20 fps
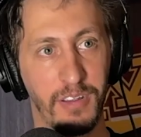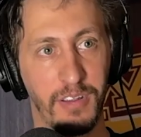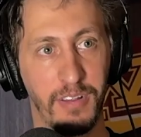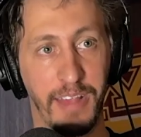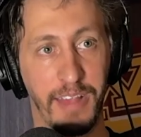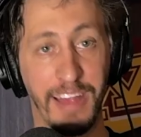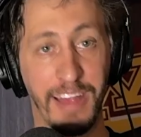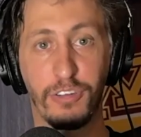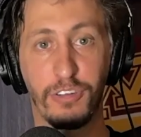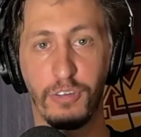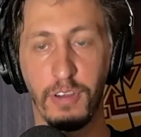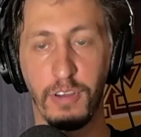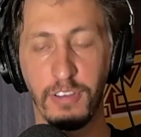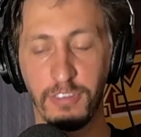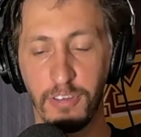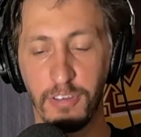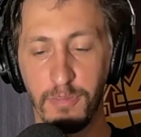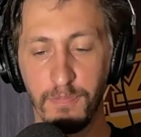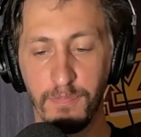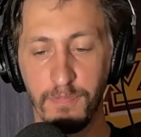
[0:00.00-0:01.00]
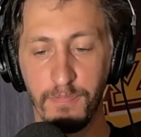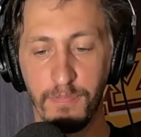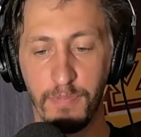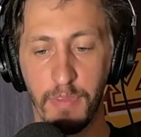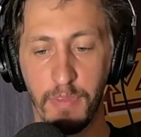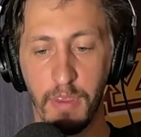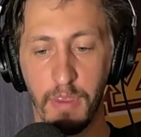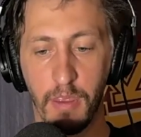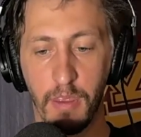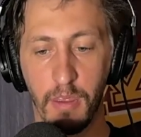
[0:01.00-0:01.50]
That's crazy.
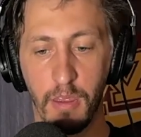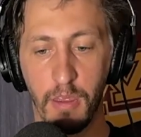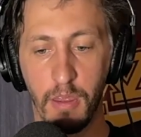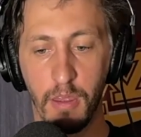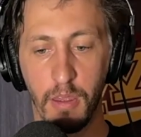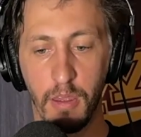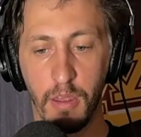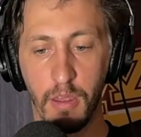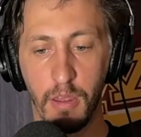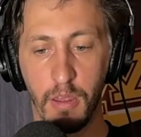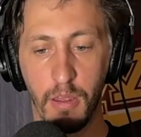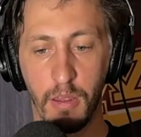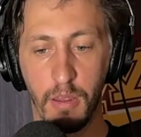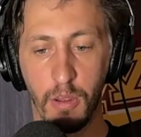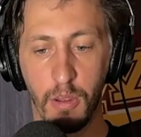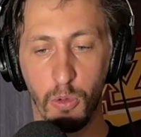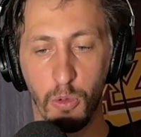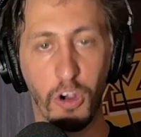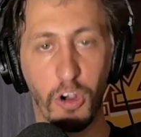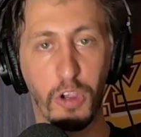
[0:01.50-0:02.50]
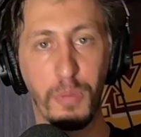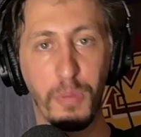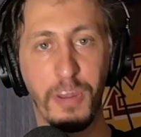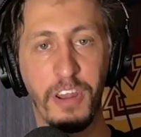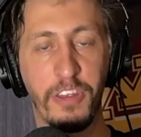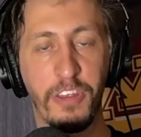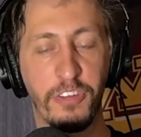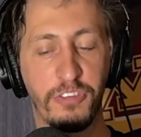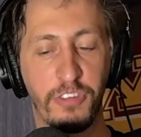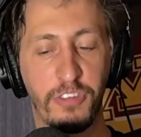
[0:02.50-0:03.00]
Welcome
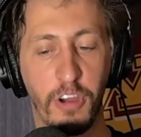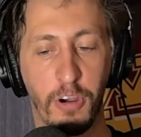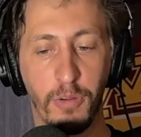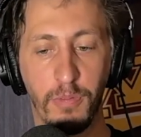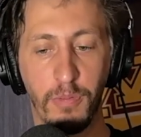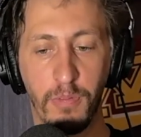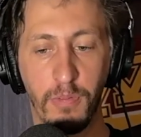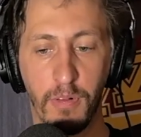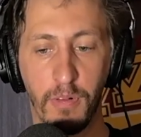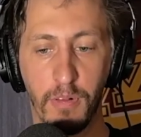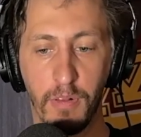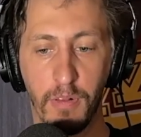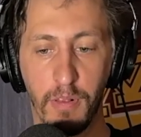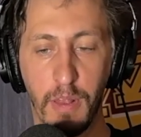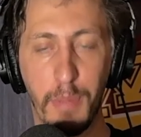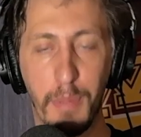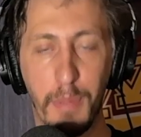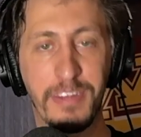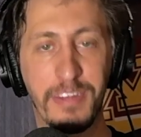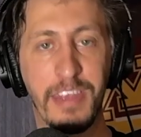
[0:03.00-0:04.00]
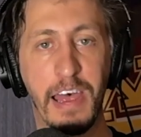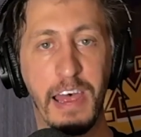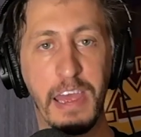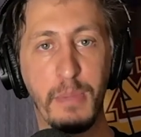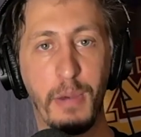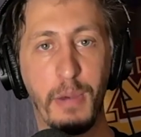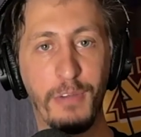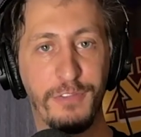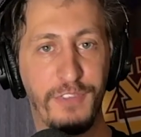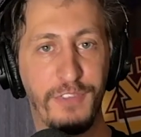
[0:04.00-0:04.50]
into the show. Let me tell you
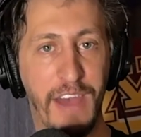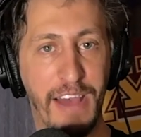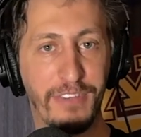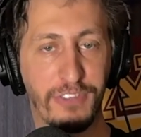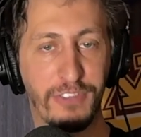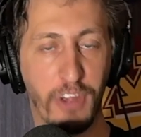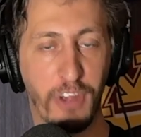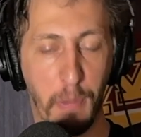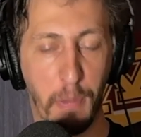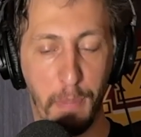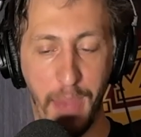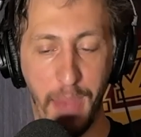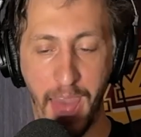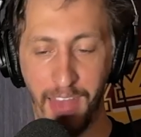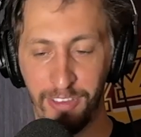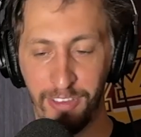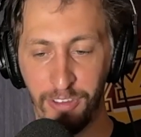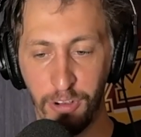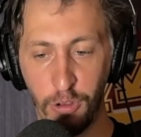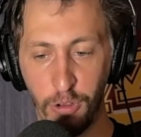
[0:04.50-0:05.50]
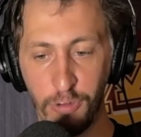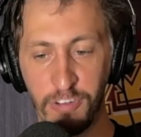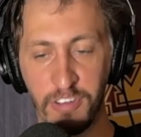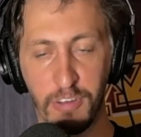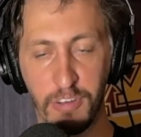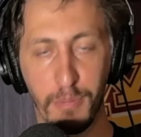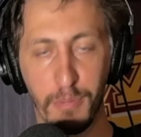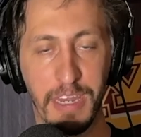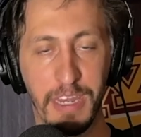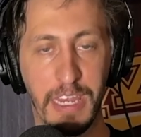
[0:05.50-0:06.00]
about 5-Star Bath Solutions
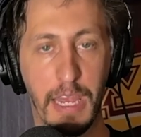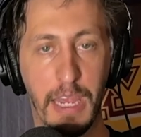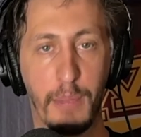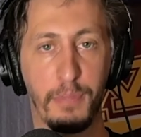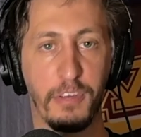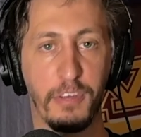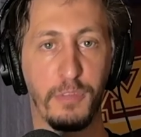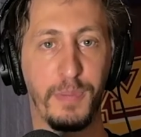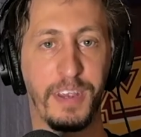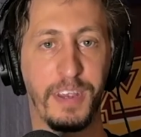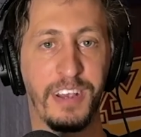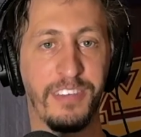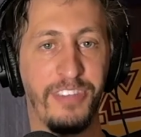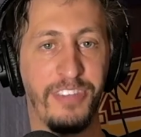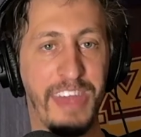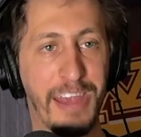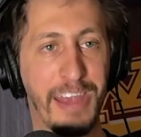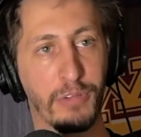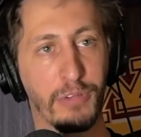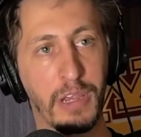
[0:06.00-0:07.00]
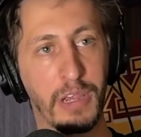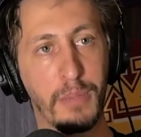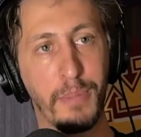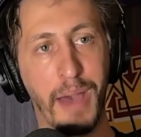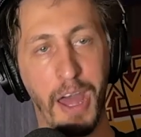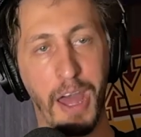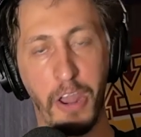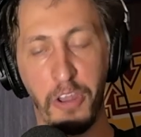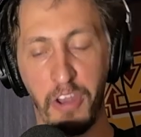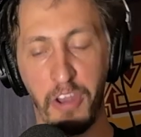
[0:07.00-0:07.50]
of Minneapolis because they
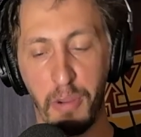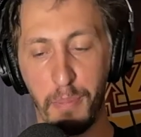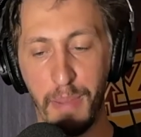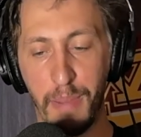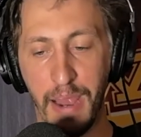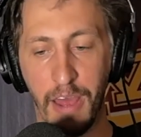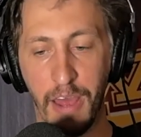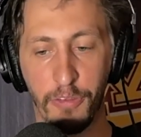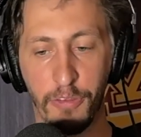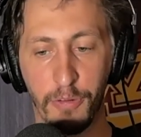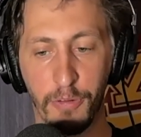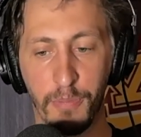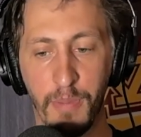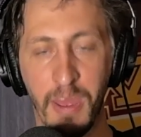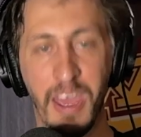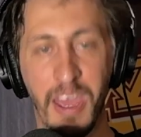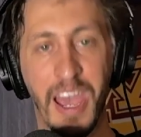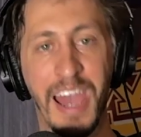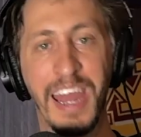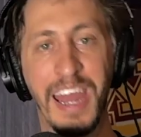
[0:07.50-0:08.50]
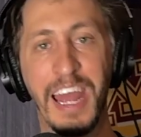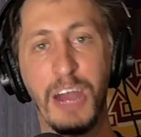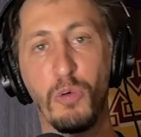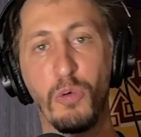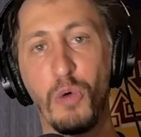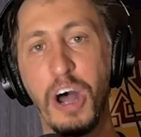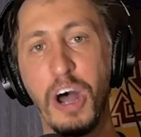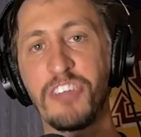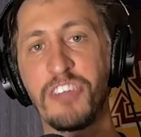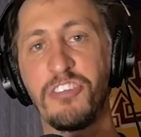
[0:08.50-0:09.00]
remodeled our bathroom. And I
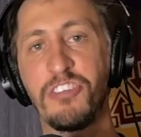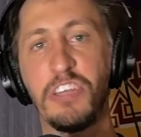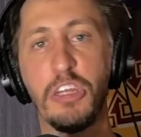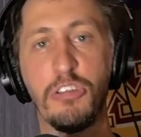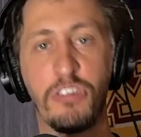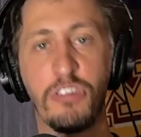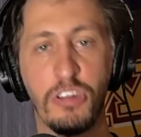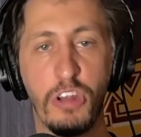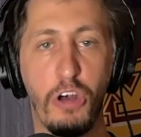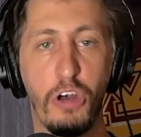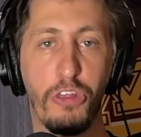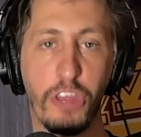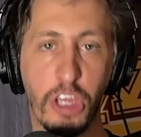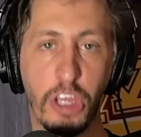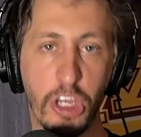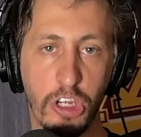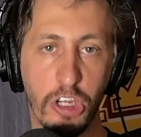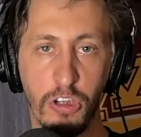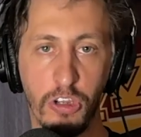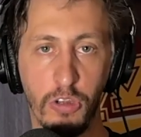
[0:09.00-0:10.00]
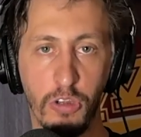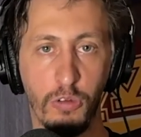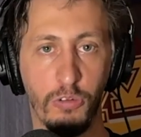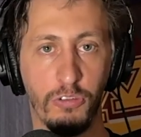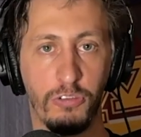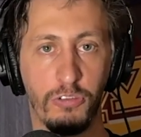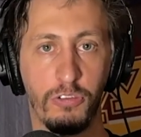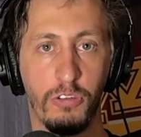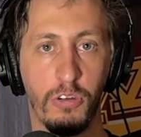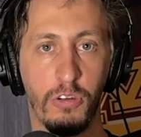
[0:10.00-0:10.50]
want you to know the good
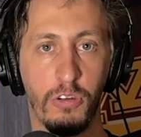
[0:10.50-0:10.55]
news